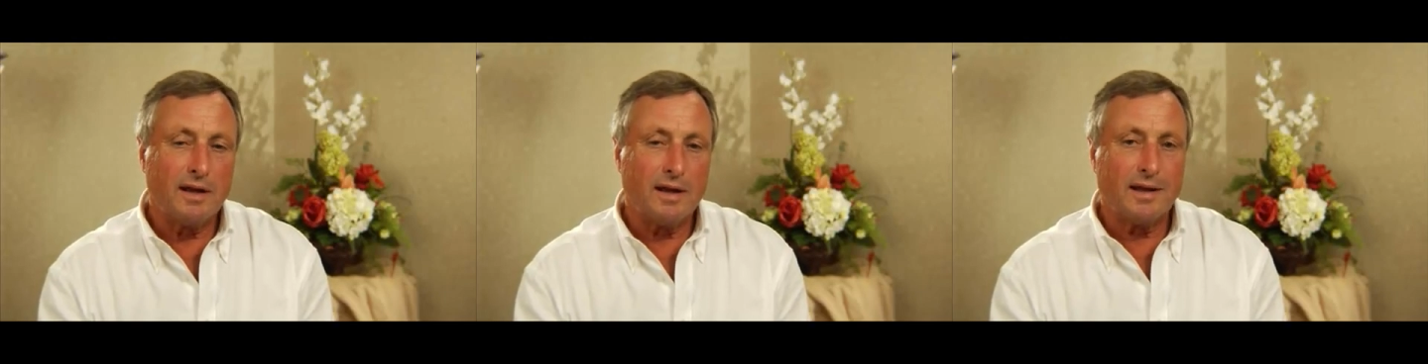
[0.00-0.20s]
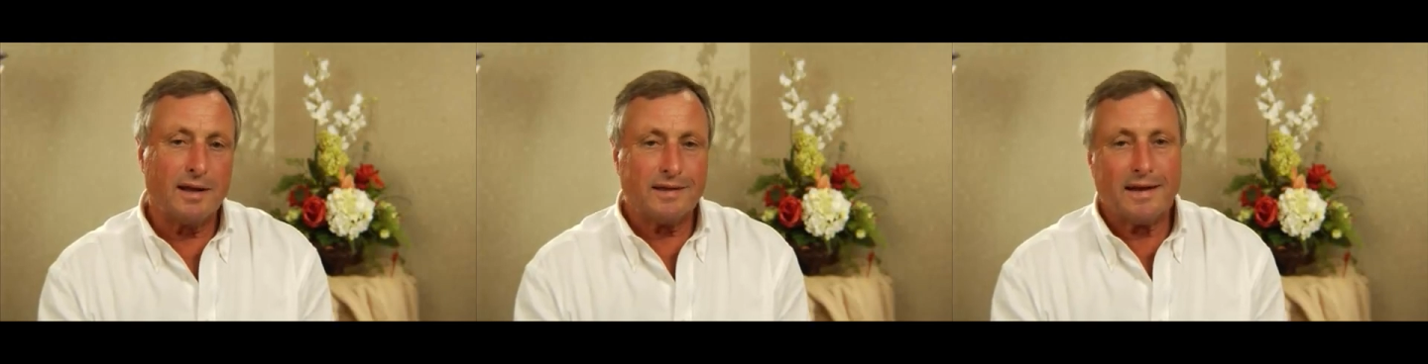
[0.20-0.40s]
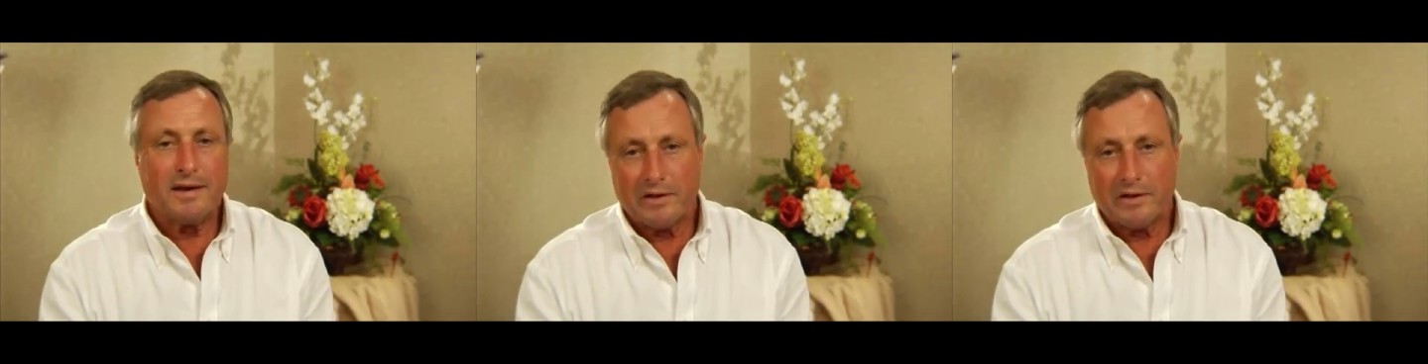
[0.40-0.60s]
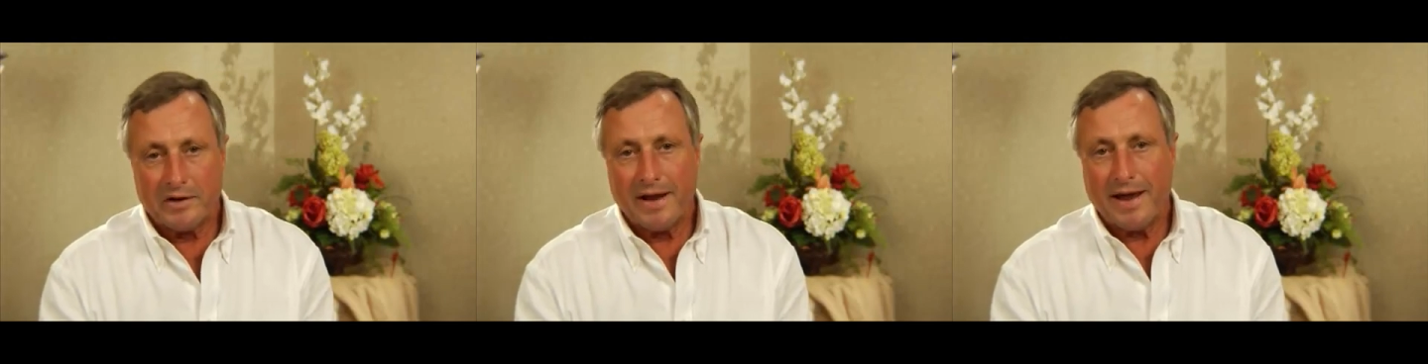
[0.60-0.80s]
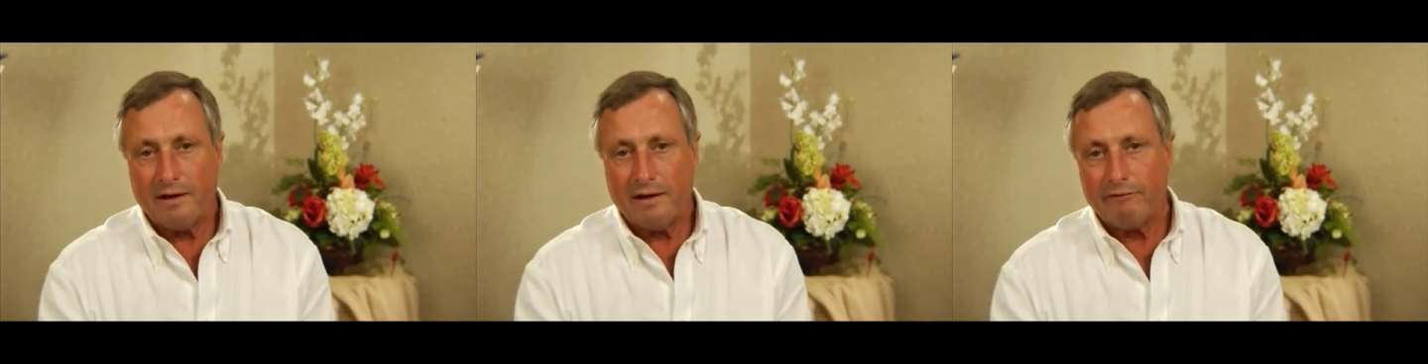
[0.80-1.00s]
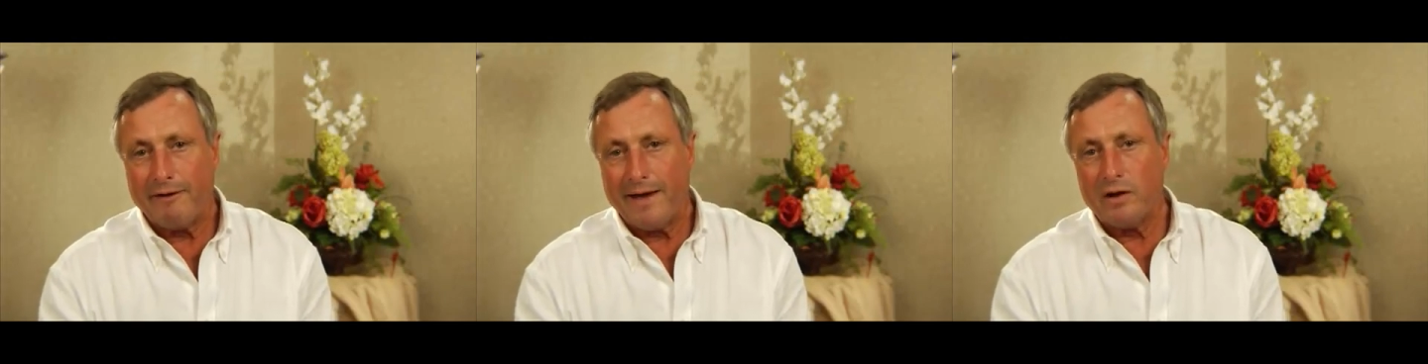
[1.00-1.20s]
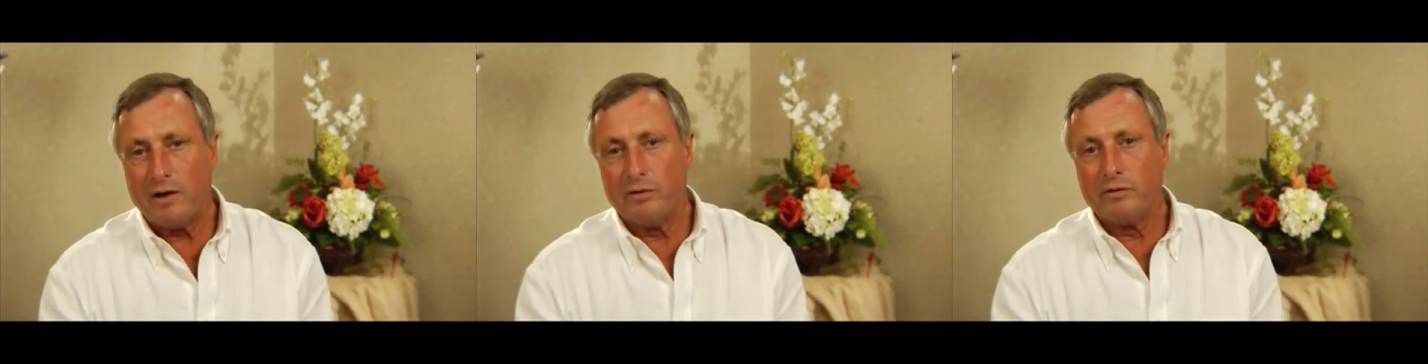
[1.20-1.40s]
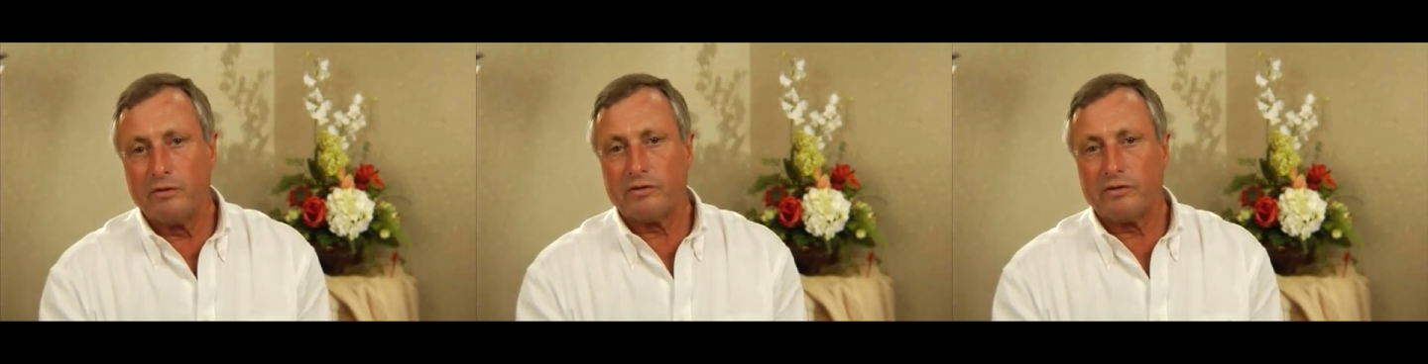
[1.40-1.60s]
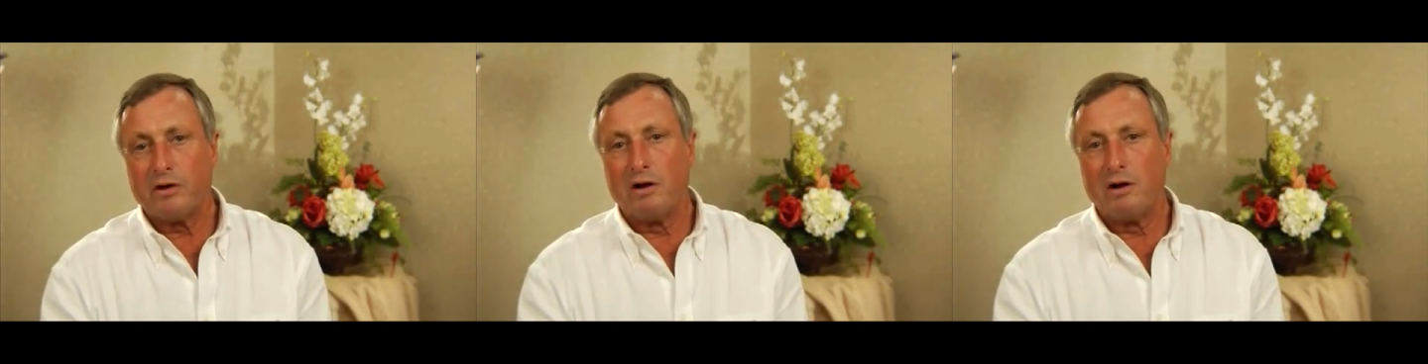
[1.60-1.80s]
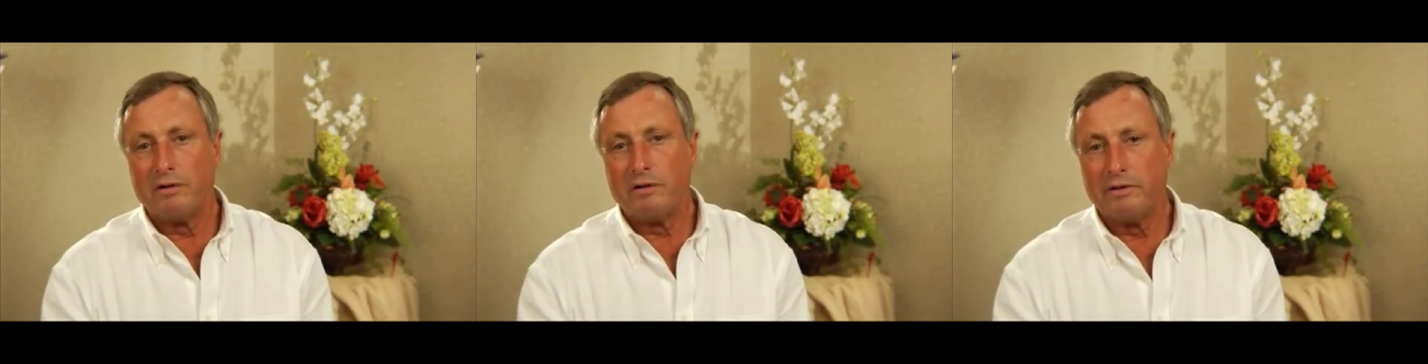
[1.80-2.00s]
at the end of the day, values
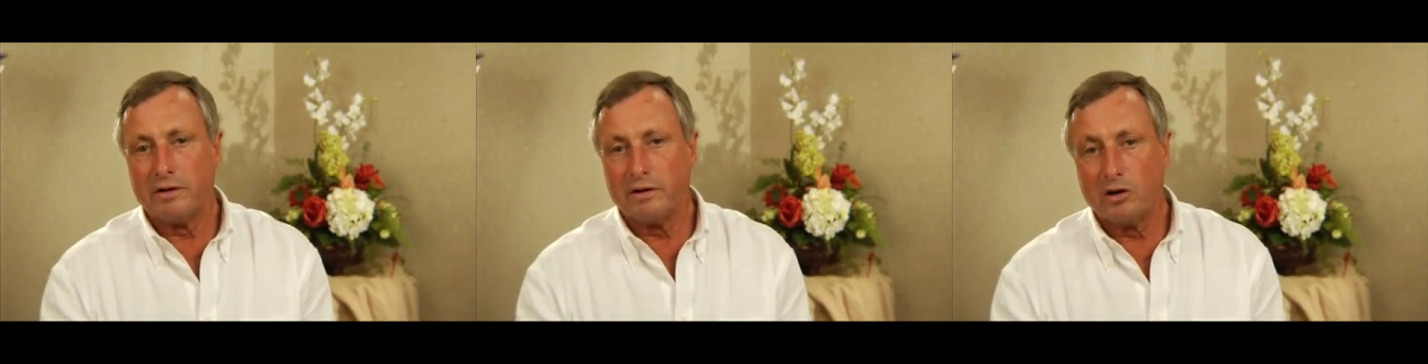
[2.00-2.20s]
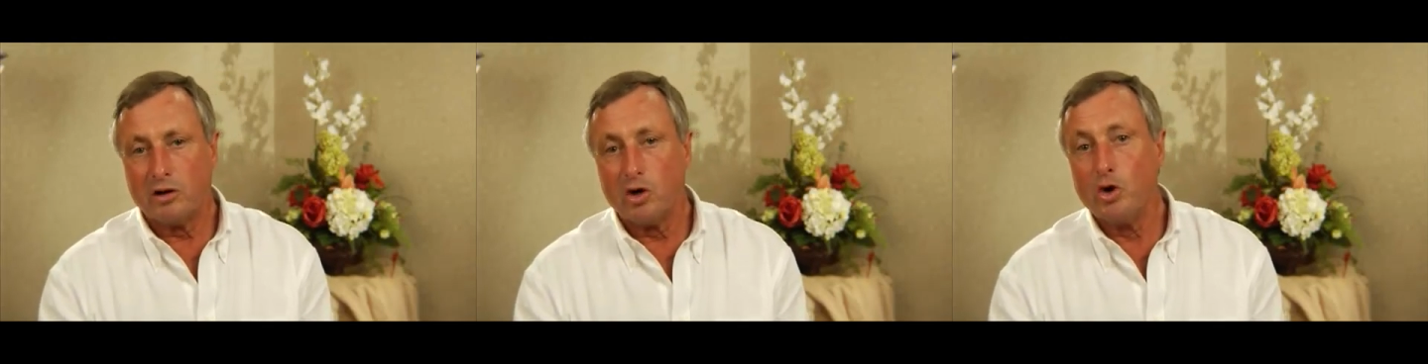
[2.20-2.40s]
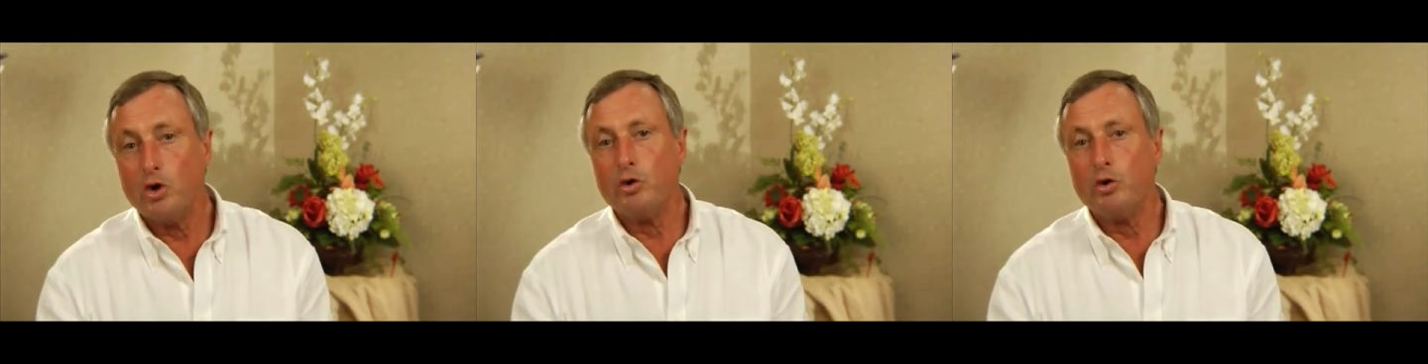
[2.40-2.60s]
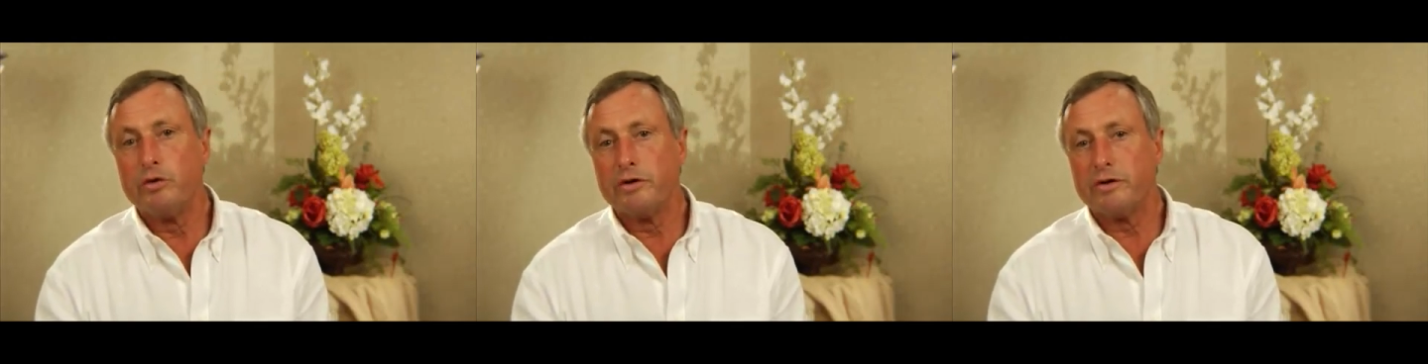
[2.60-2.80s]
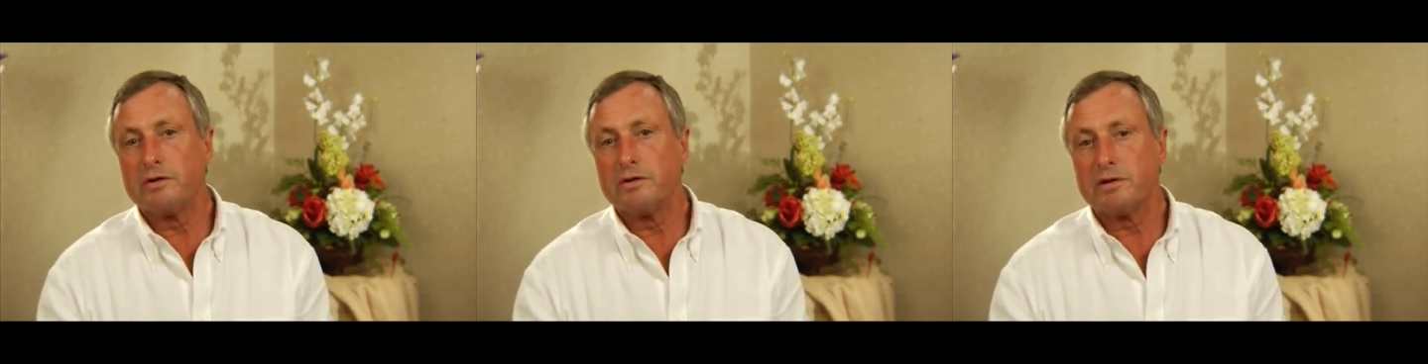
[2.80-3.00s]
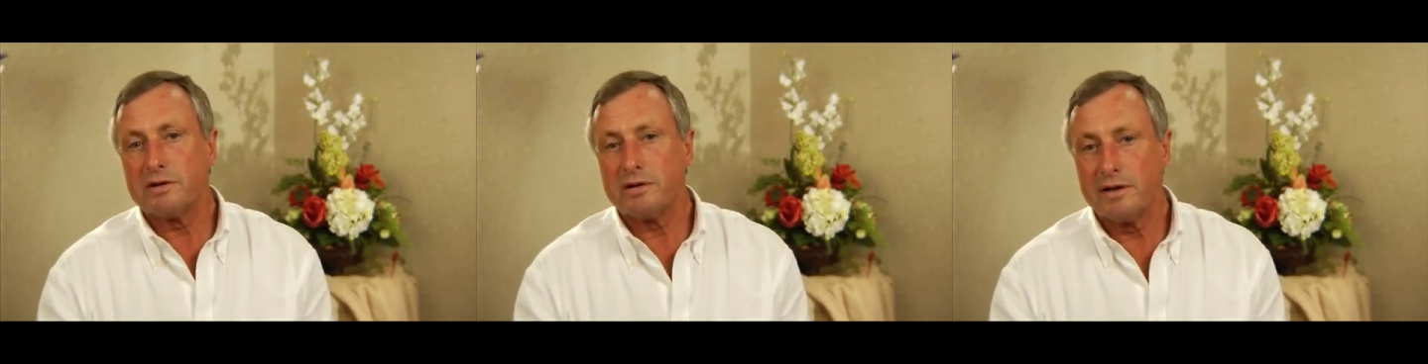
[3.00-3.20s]
are the glue that